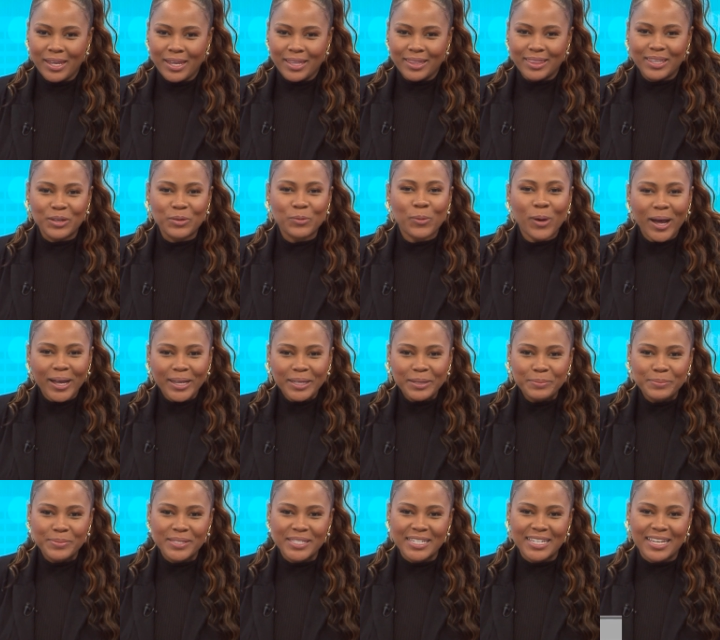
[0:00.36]
The
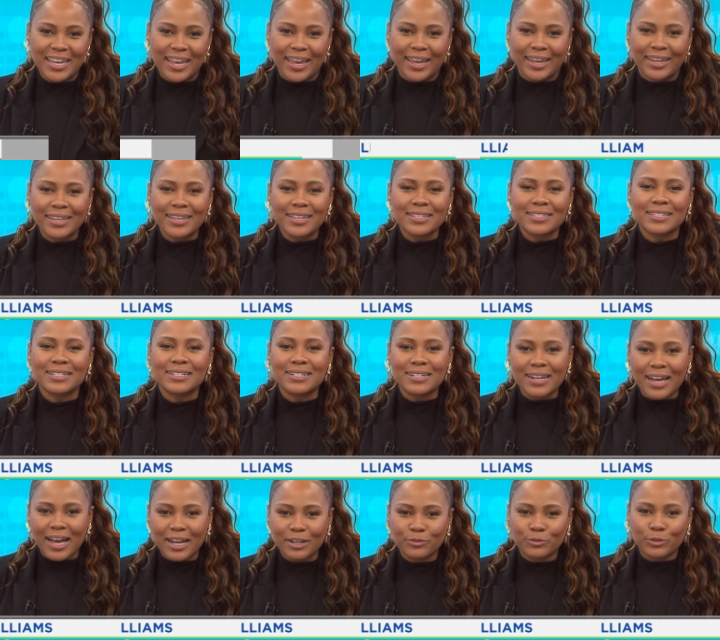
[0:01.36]
YMCA is a
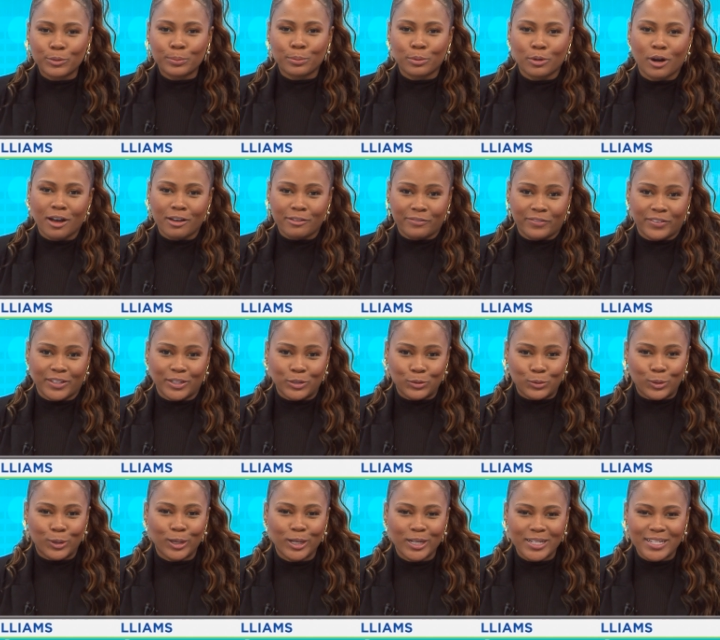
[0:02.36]
not-for-profit
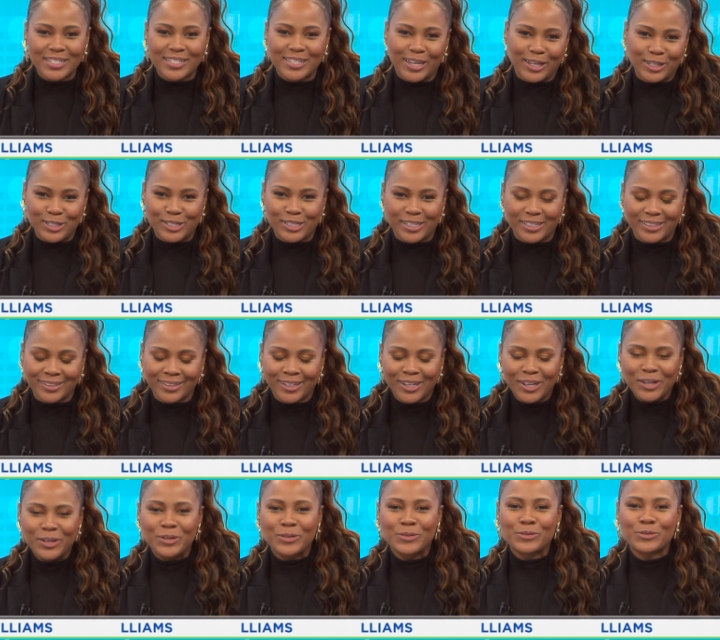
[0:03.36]
organization
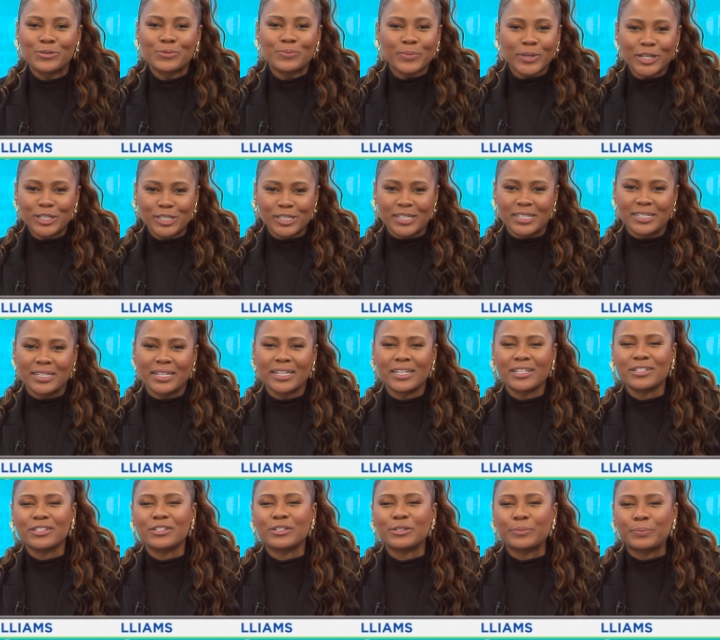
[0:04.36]
whose mission
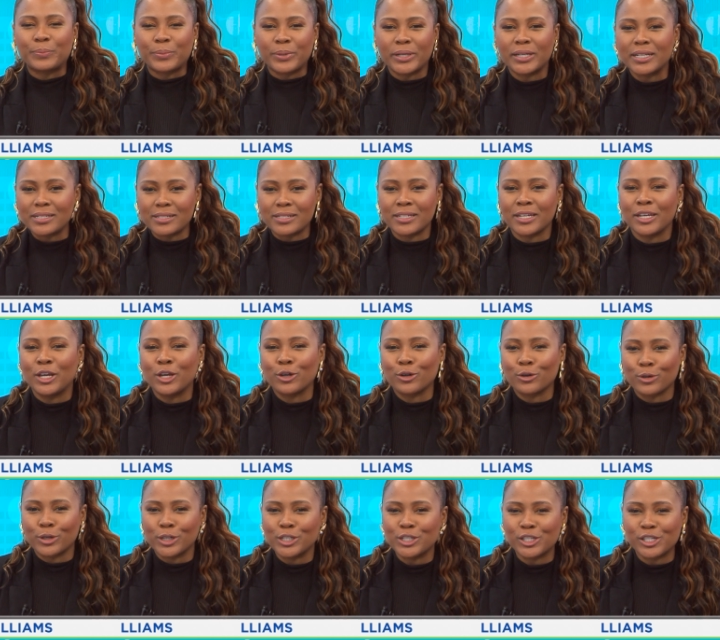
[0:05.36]
is to put
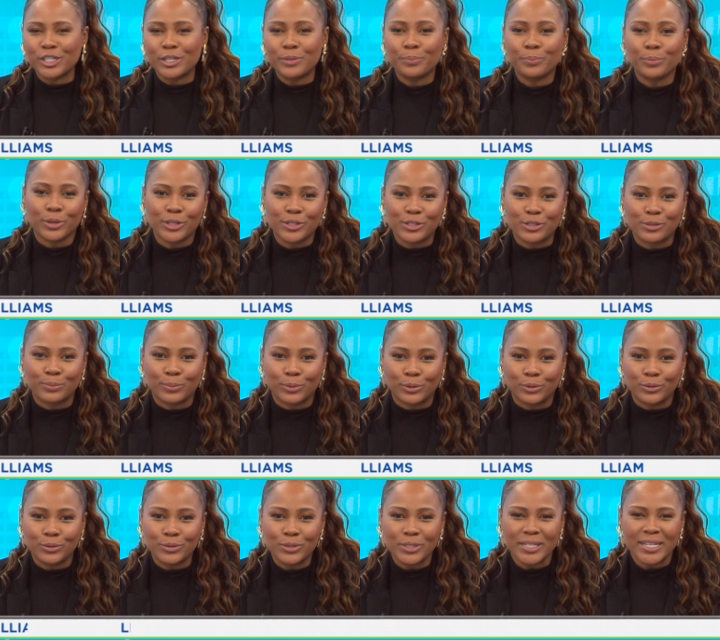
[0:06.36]
Christian
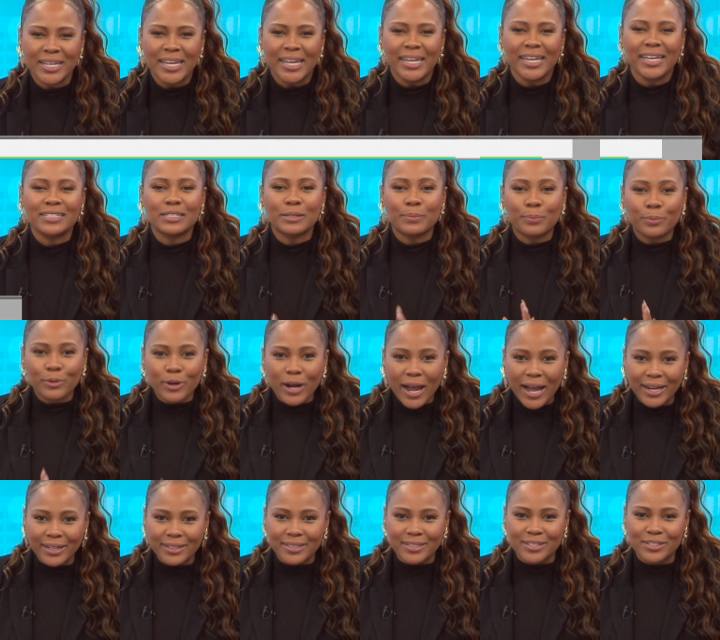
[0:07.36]
principles into
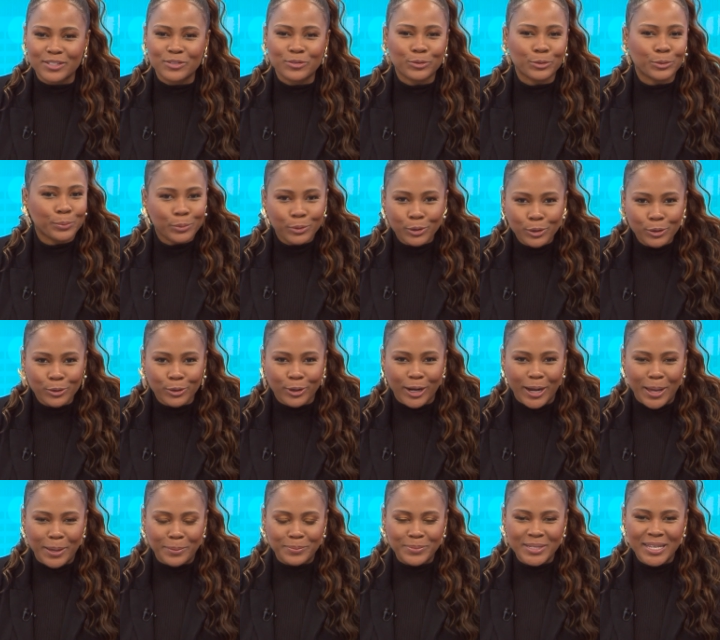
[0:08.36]
practice through
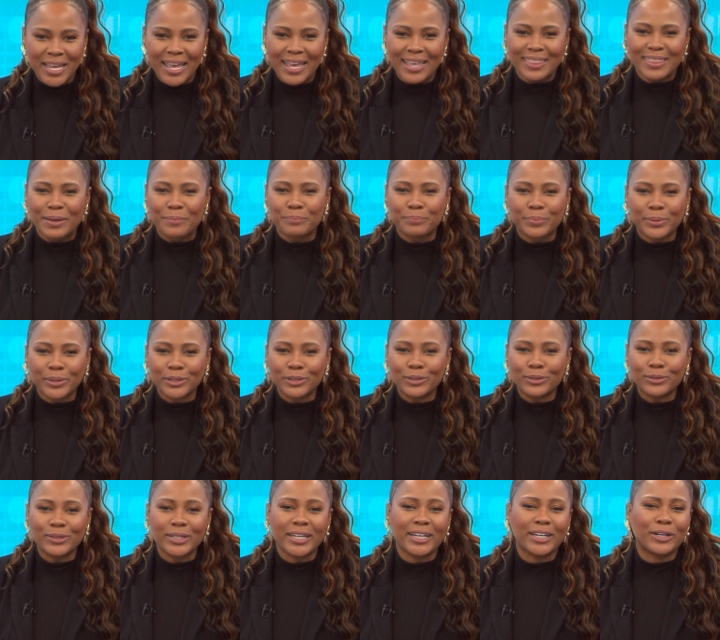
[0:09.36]
programs that
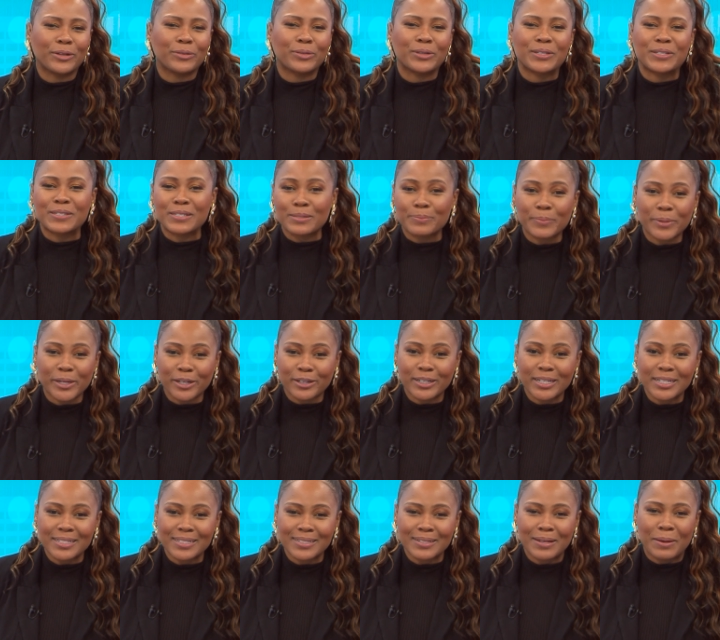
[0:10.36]
build a healthy
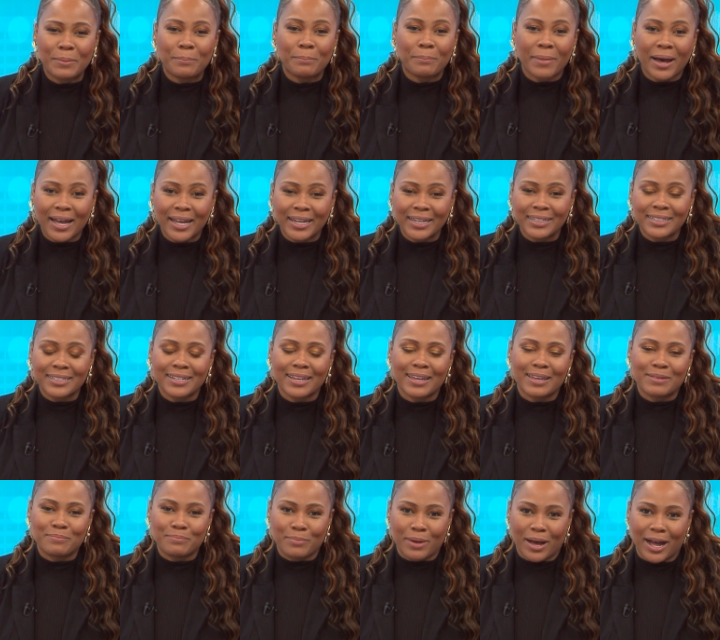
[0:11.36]
spirit, mind,
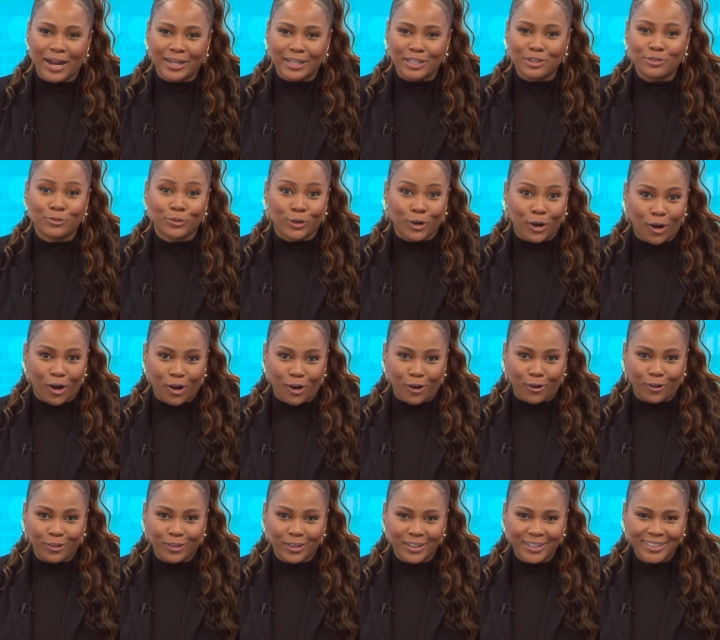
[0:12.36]
and body for
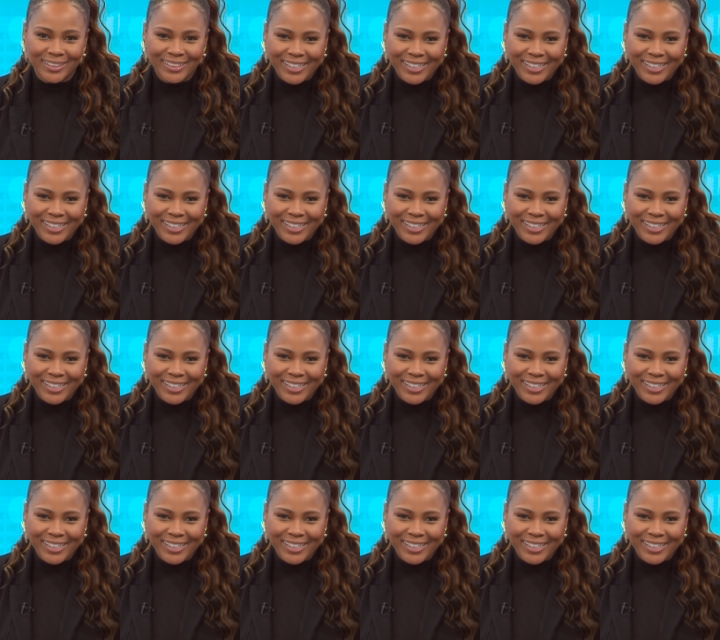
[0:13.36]
all.